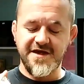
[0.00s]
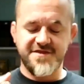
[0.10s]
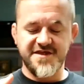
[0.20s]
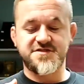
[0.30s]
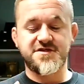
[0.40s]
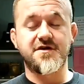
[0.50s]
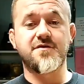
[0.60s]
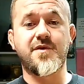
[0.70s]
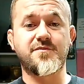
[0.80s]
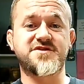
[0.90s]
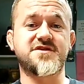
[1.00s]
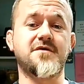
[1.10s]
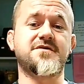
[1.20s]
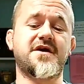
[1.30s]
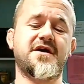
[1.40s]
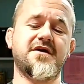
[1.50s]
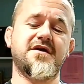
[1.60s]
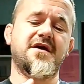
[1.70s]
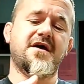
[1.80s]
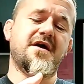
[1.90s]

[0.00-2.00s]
Like this girl, when we sold her,